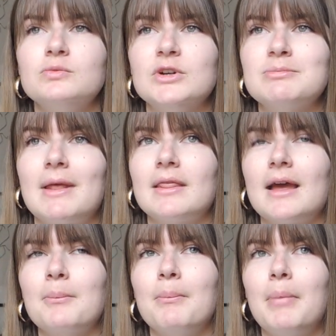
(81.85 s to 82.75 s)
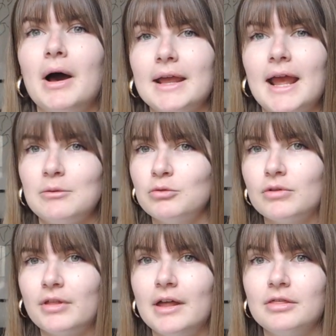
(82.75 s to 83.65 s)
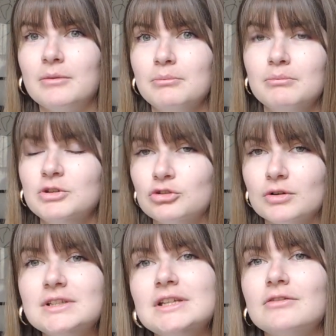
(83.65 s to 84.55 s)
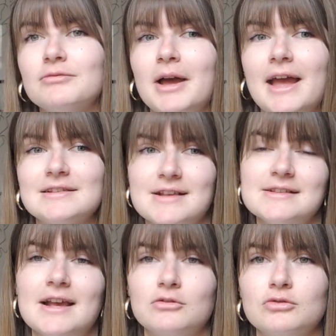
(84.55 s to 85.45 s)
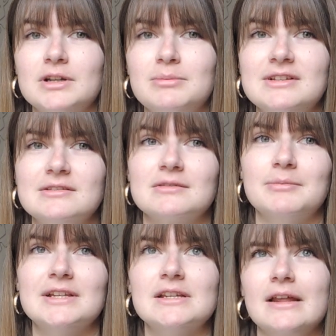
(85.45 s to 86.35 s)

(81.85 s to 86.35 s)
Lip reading: which meant that by April 3rd the majority of my essays had already been submitted.